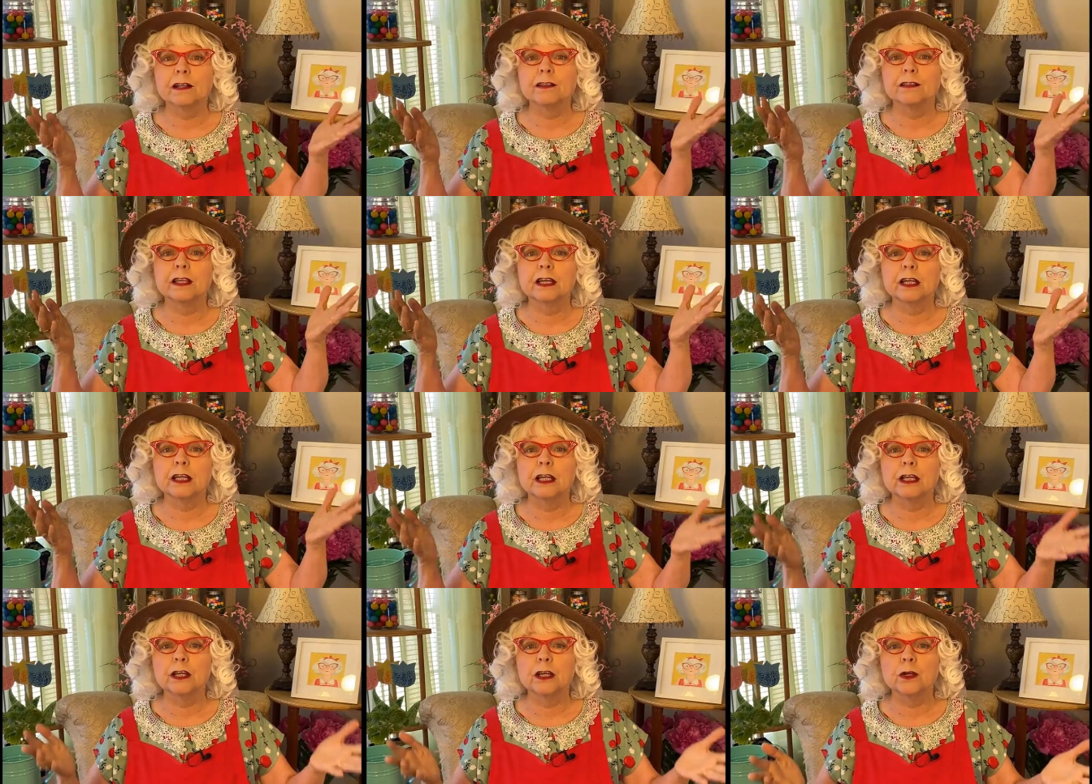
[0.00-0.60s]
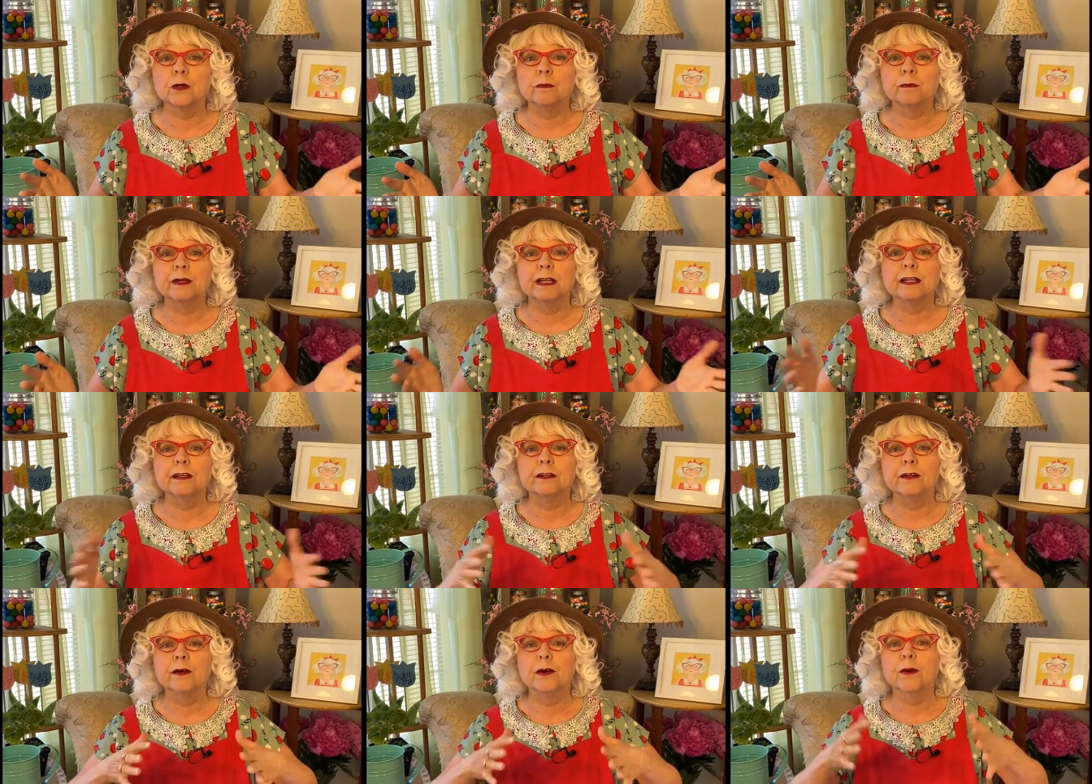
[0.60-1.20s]
of the
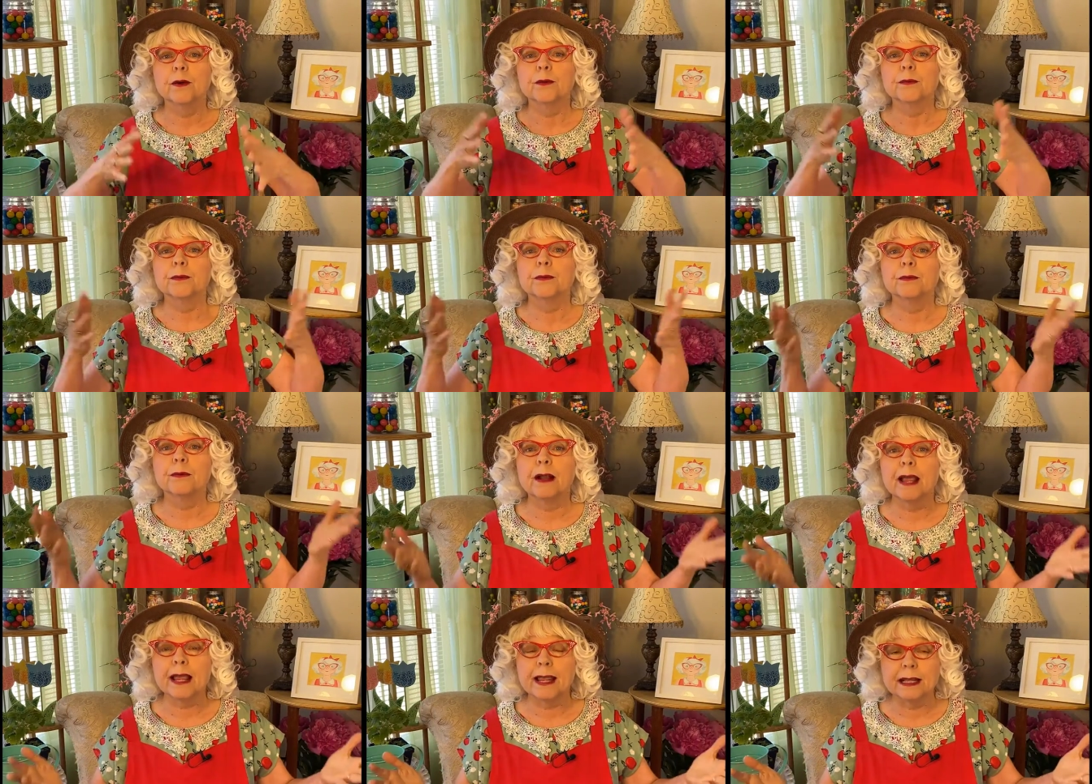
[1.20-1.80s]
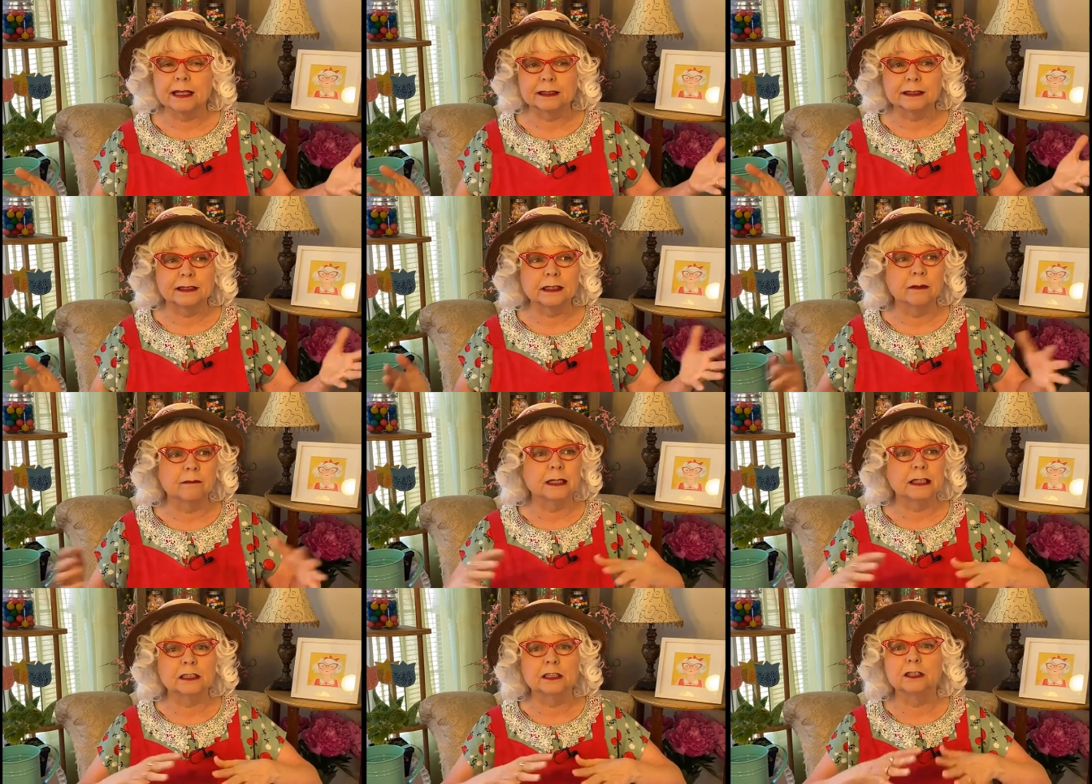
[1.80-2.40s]
human race.
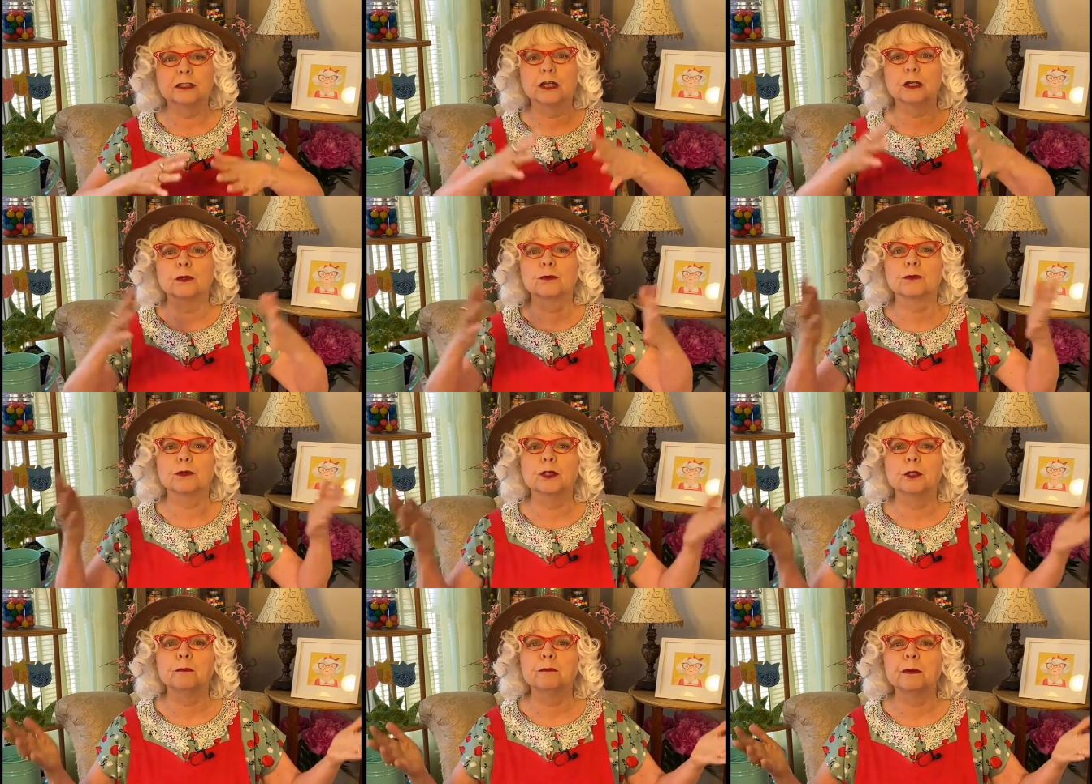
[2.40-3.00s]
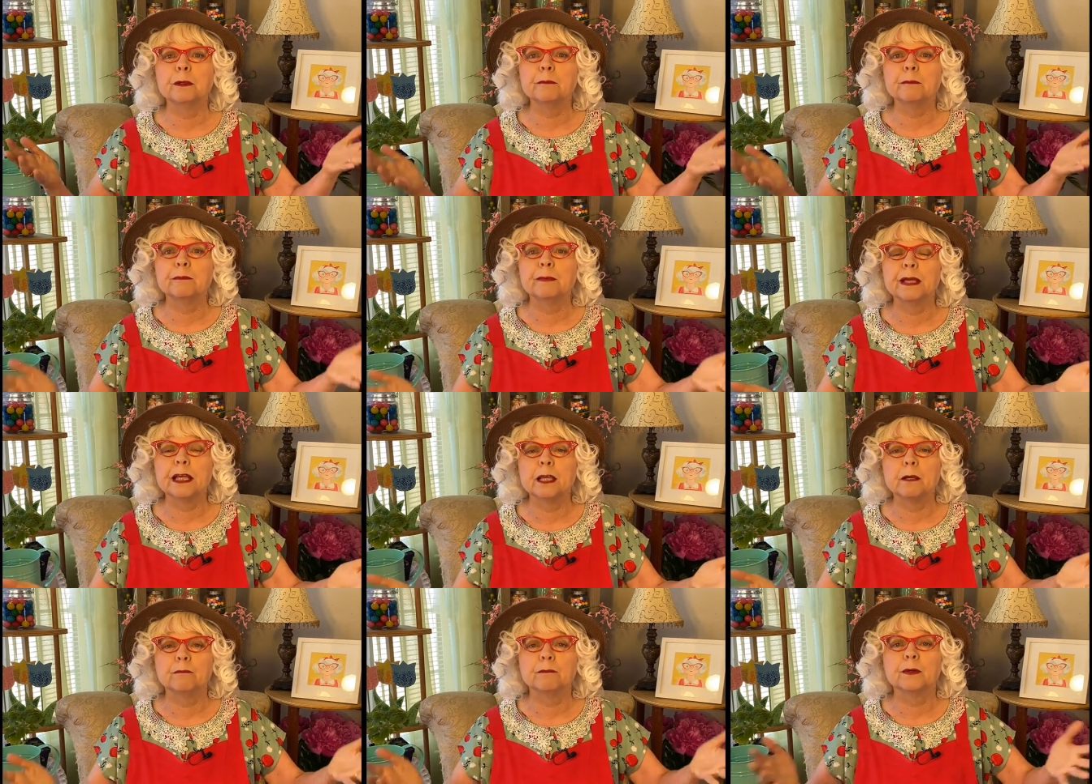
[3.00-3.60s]
It means the group of
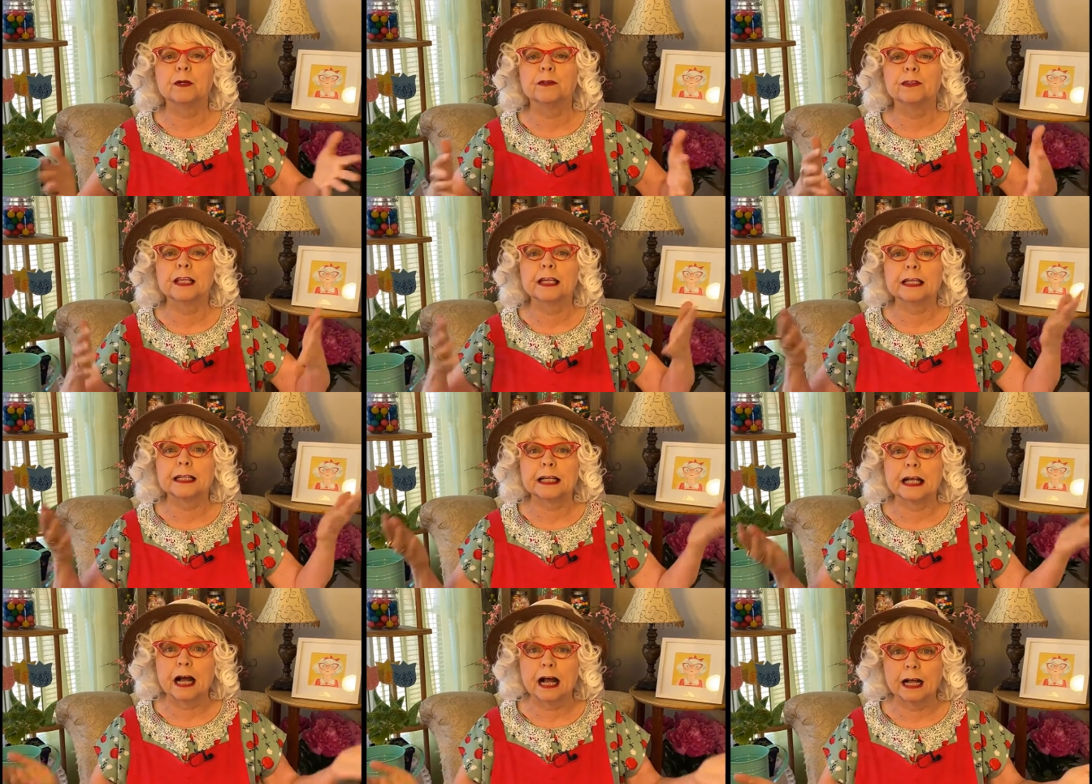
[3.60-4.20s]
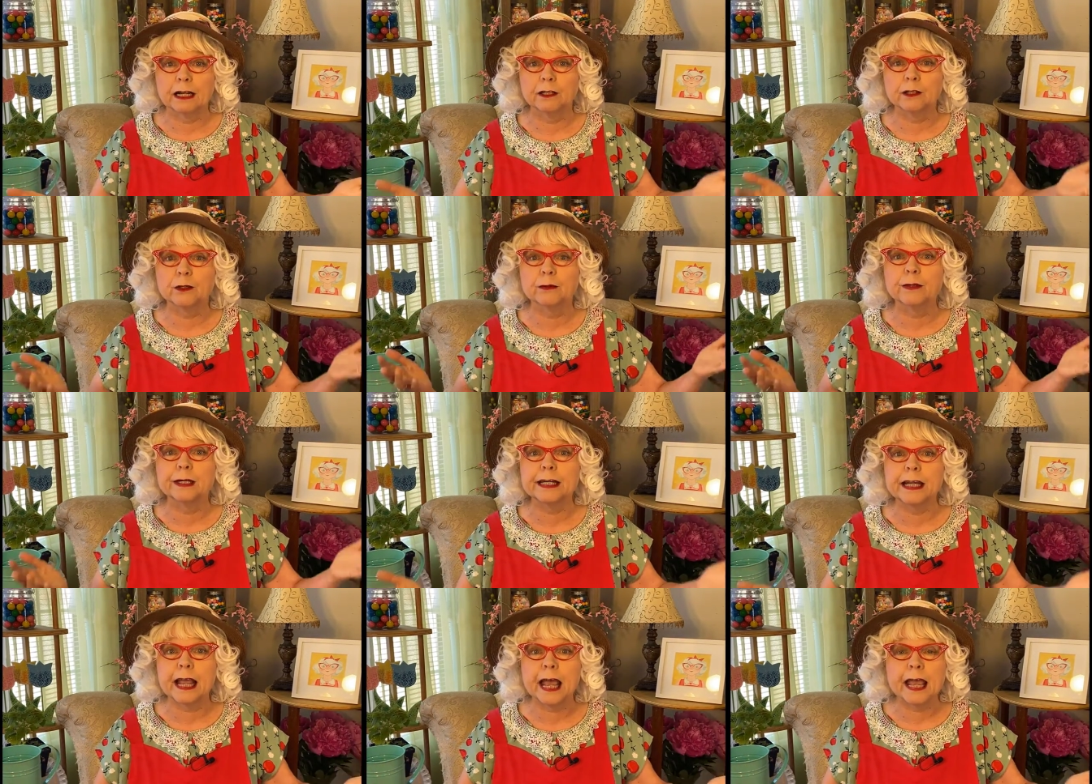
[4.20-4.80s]
people that God
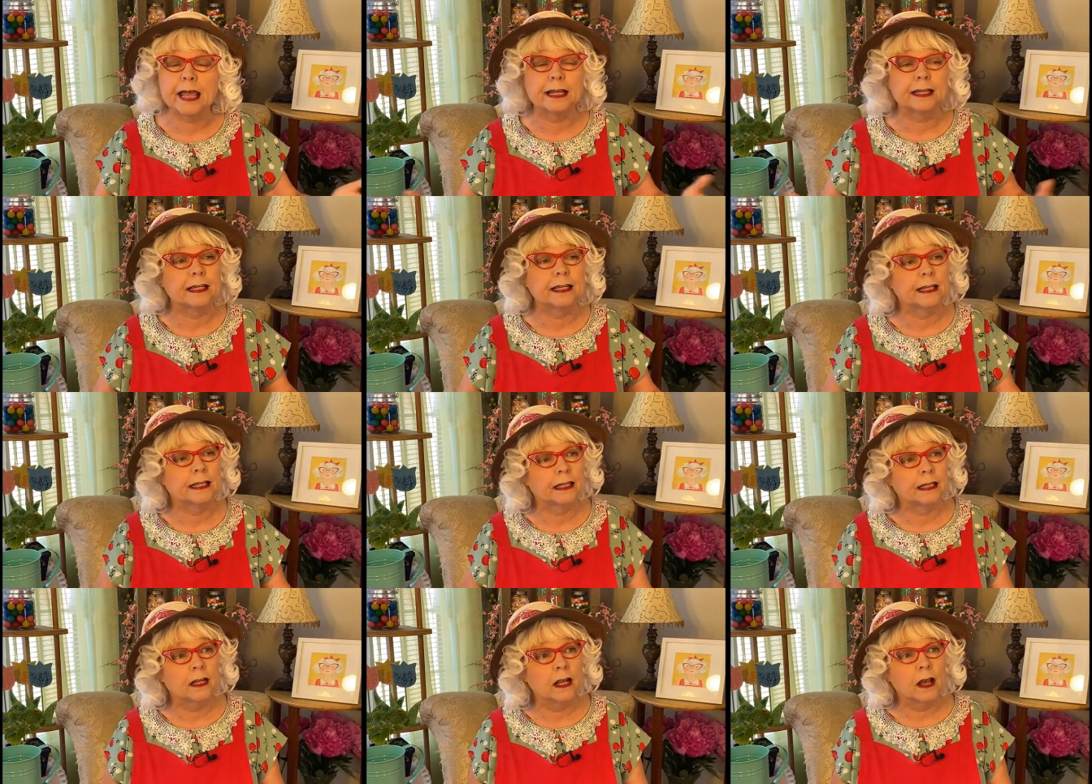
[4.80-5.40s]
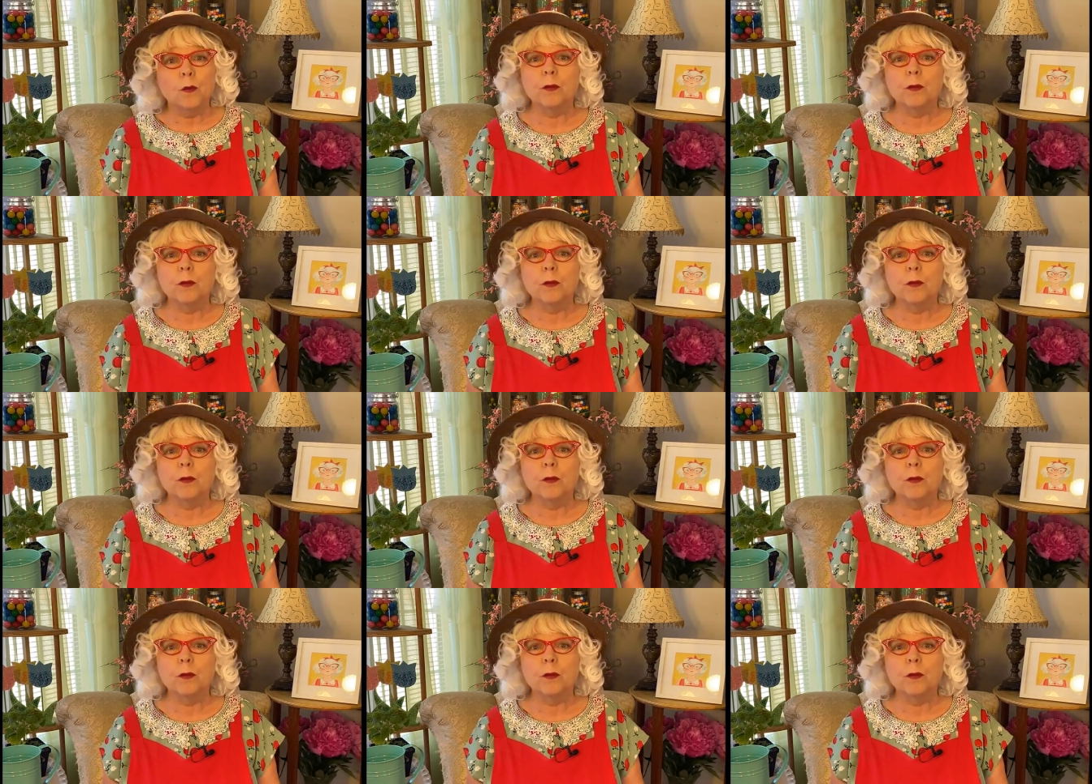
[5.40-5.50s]
created.